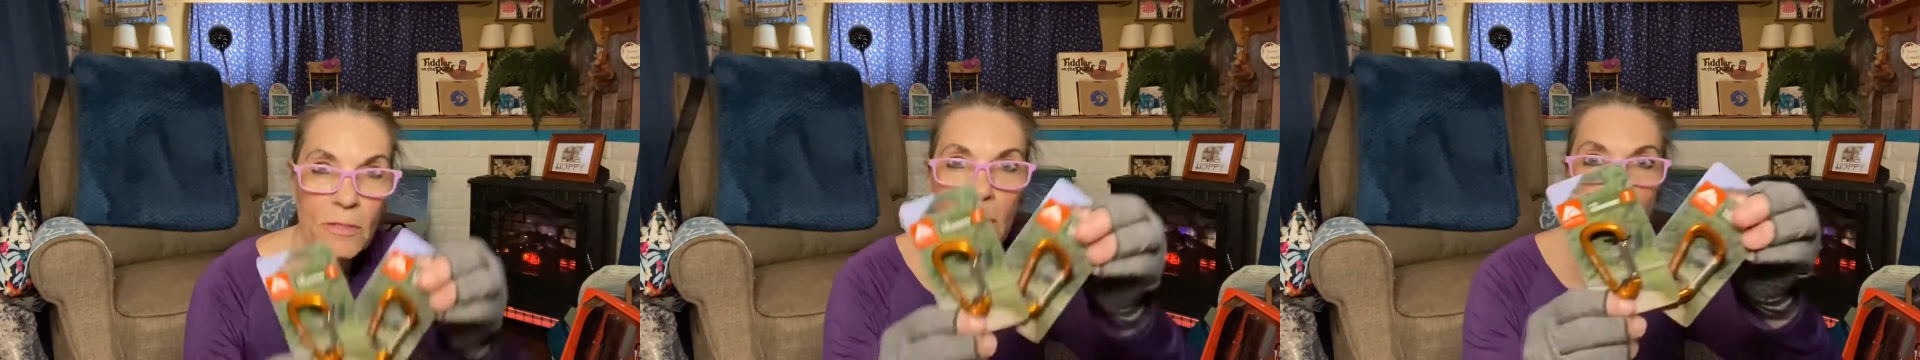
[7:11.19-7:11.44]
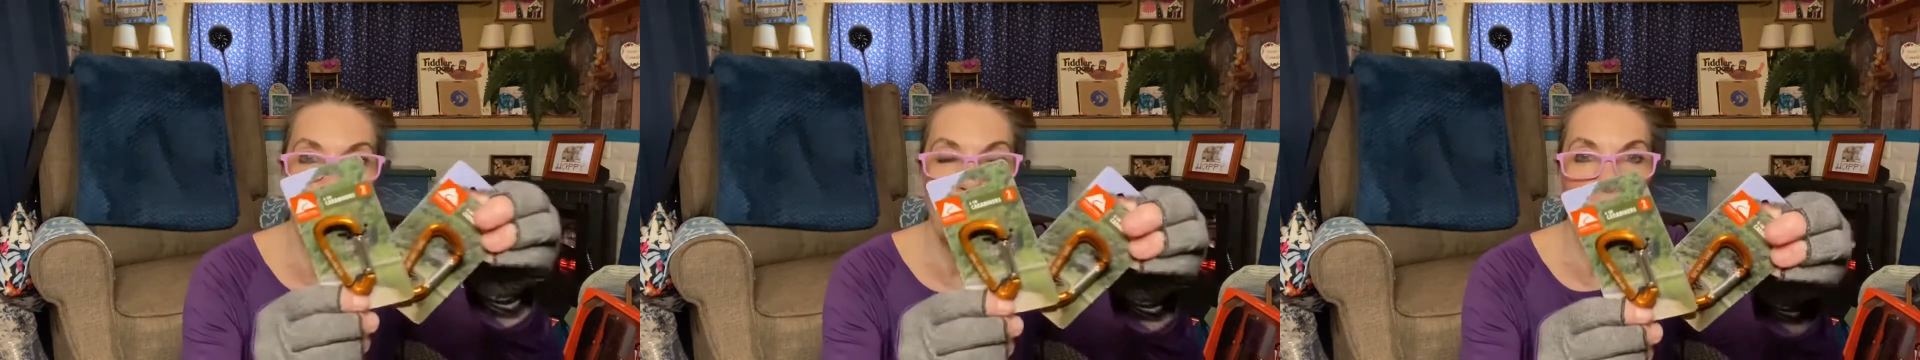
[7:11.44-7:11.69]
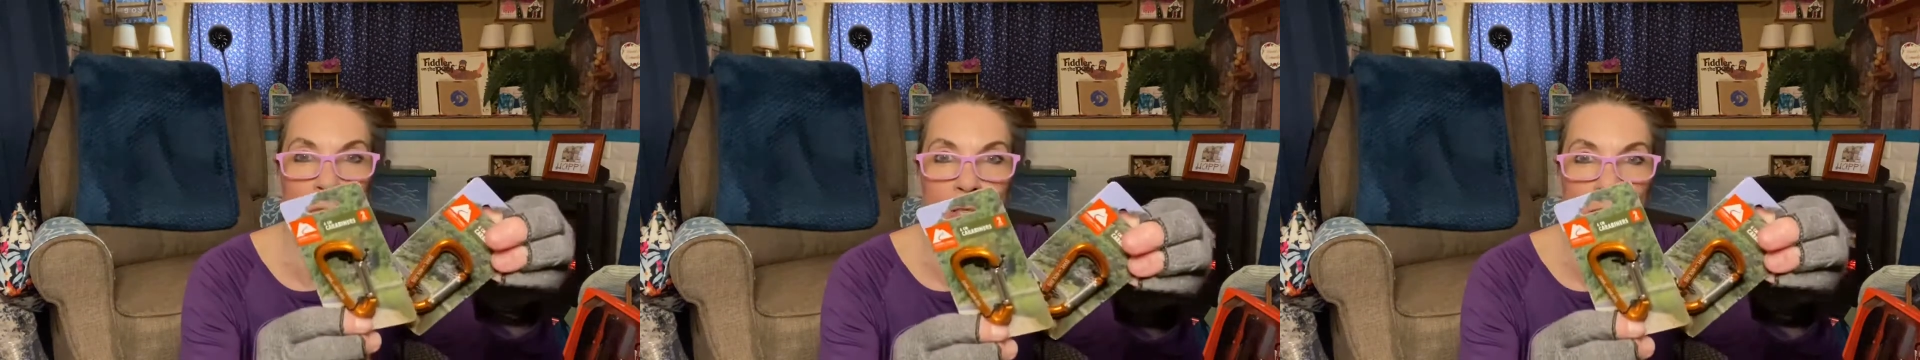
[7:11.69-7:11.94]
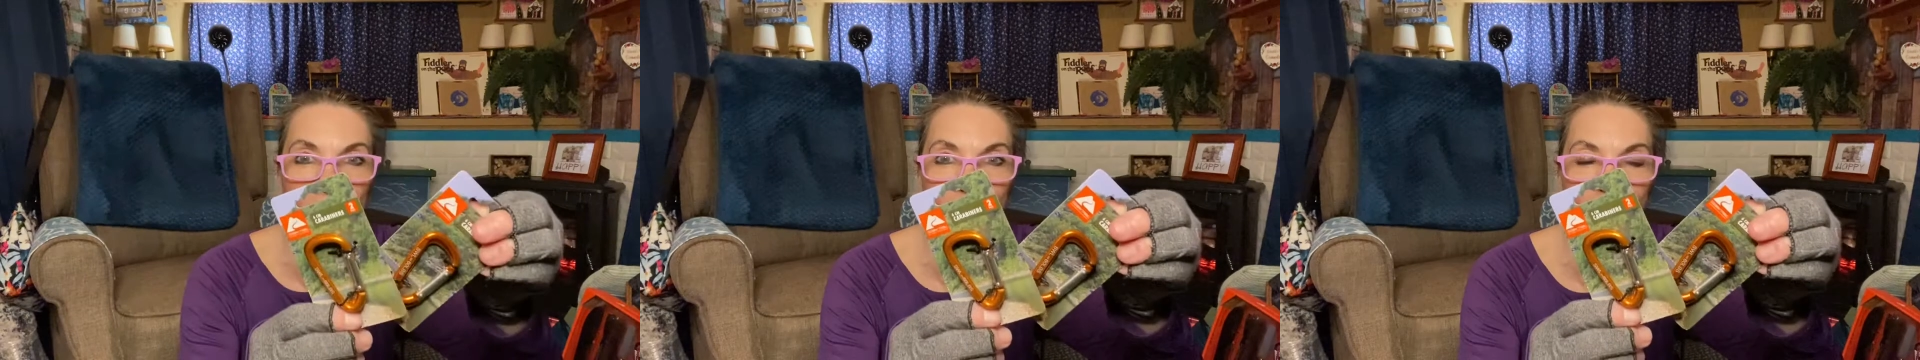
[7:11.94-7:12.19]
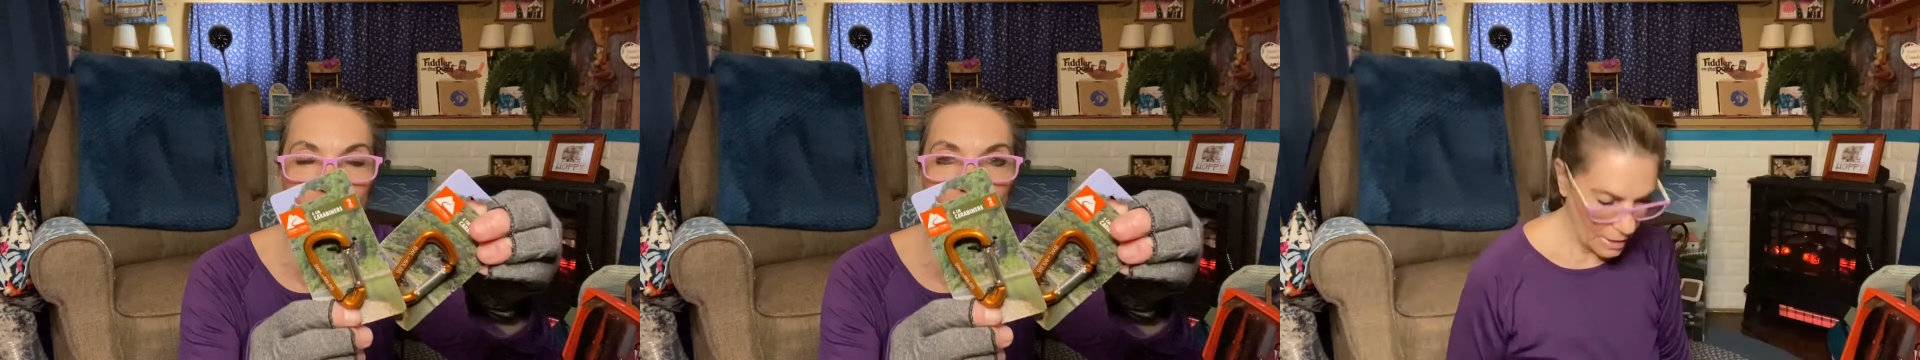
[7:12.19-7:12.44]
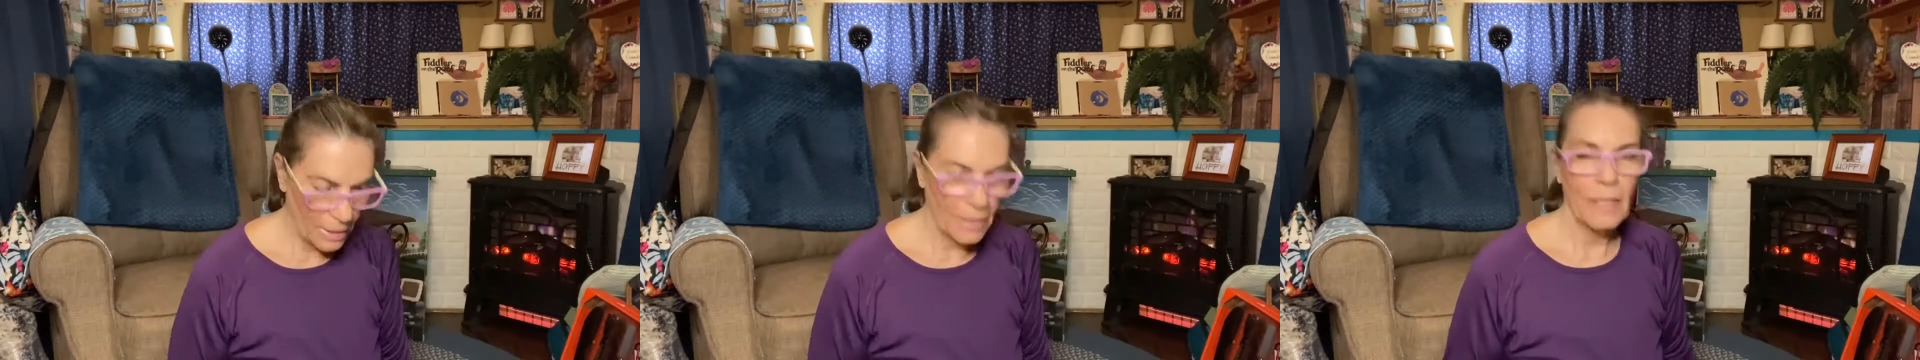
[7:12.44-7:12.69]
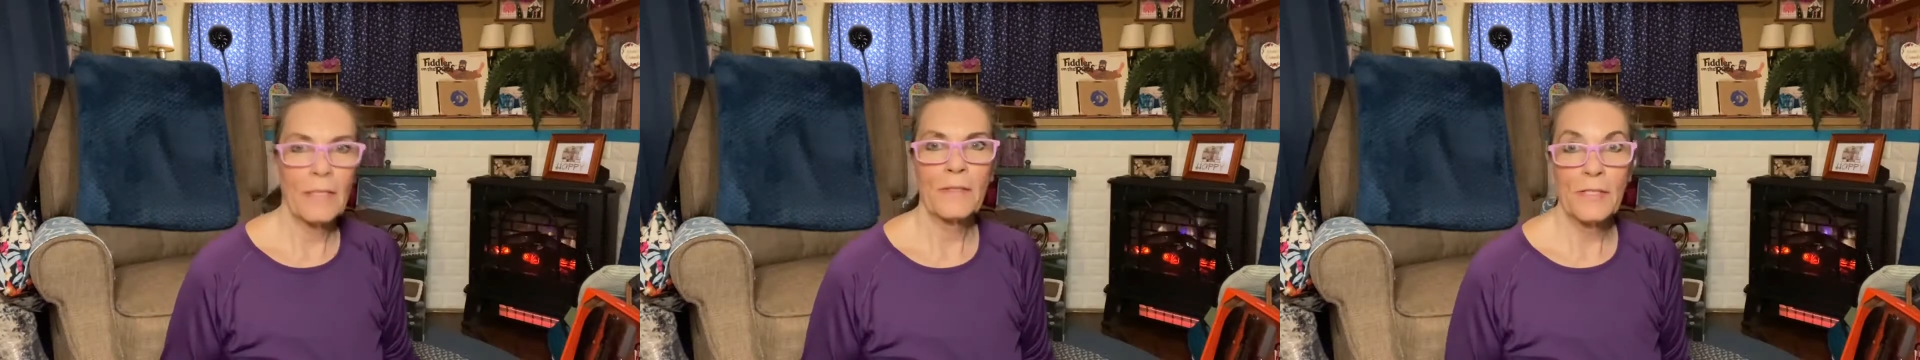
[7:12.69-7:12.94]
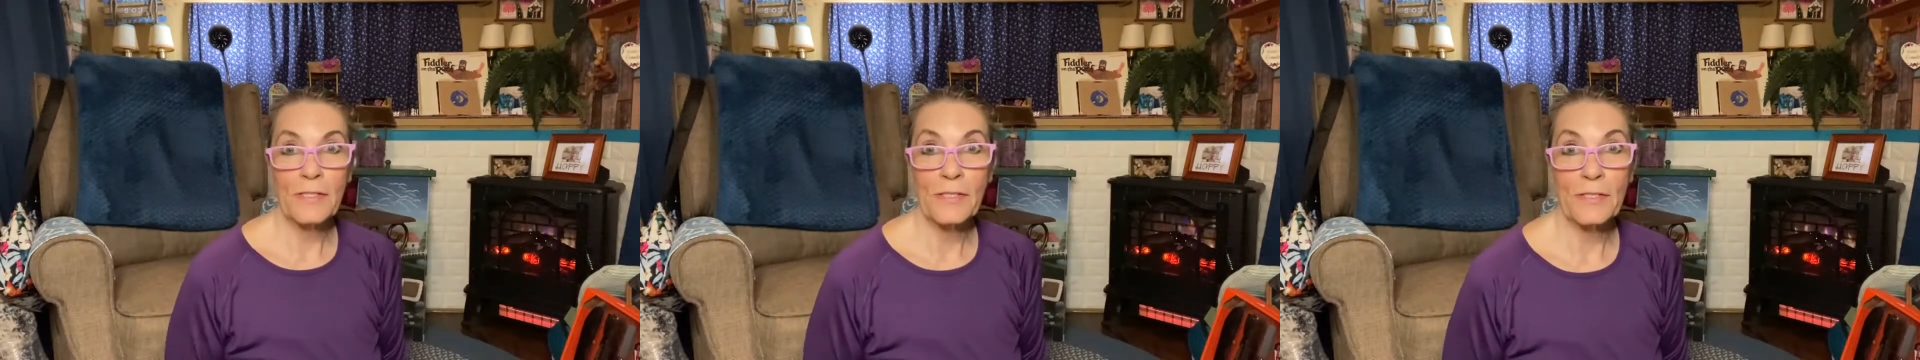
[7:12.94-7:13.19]
carabiners.
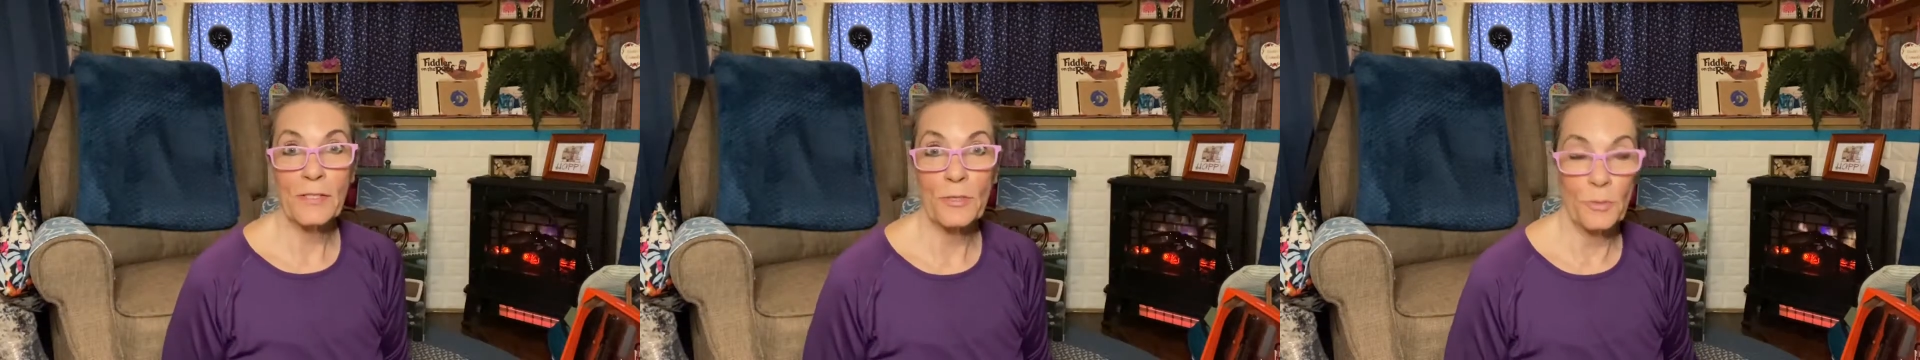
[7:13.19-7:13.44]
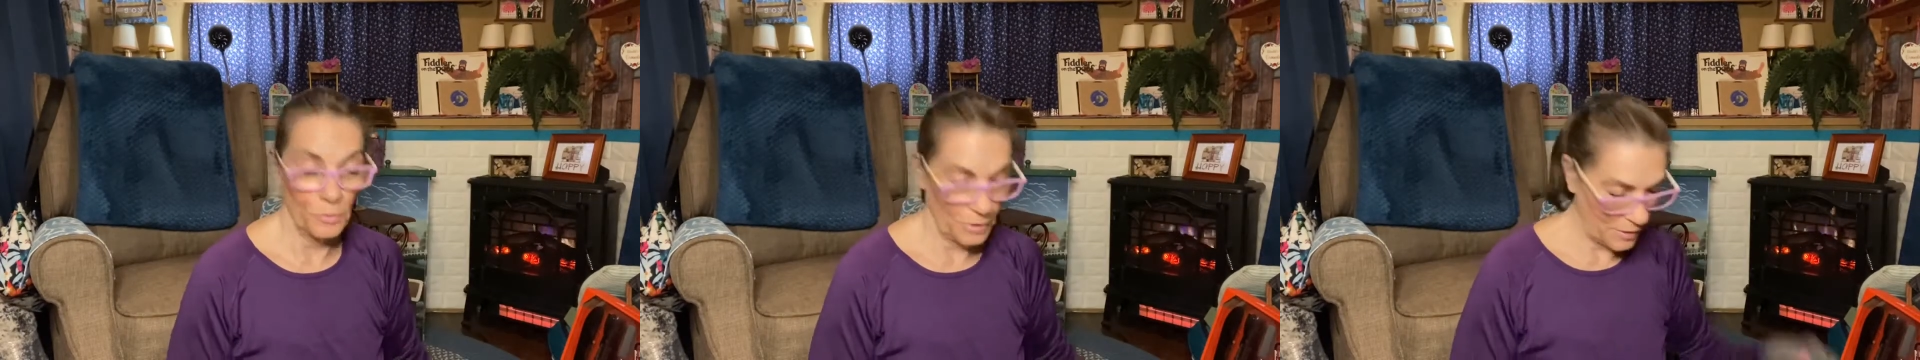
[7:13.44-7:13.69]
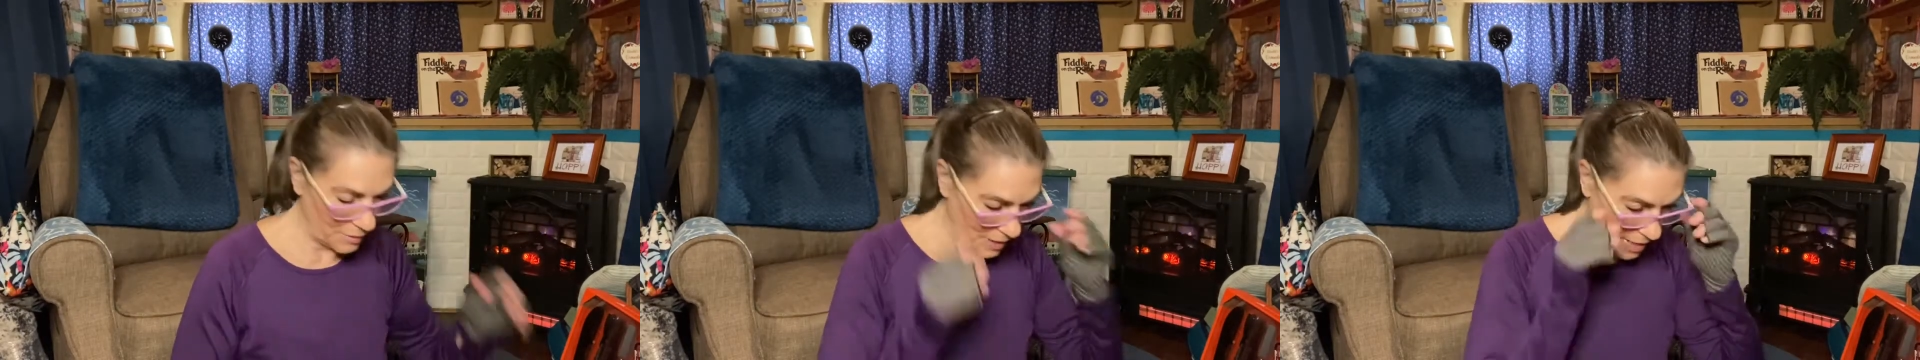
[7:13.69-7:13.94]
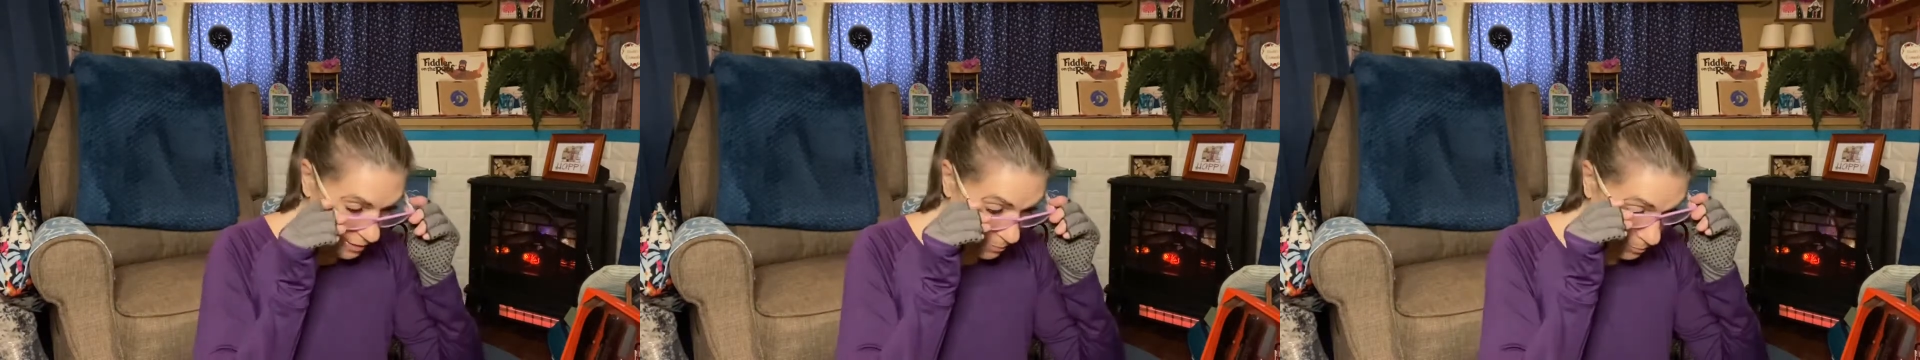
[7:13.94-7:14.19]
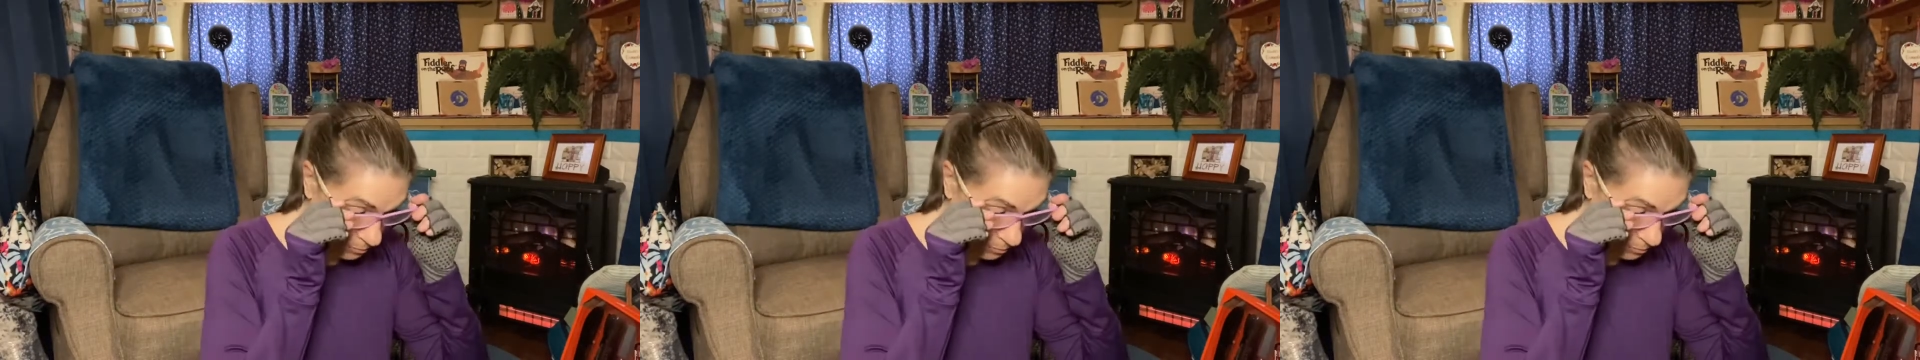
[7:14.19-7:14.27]
This is the coolest thing.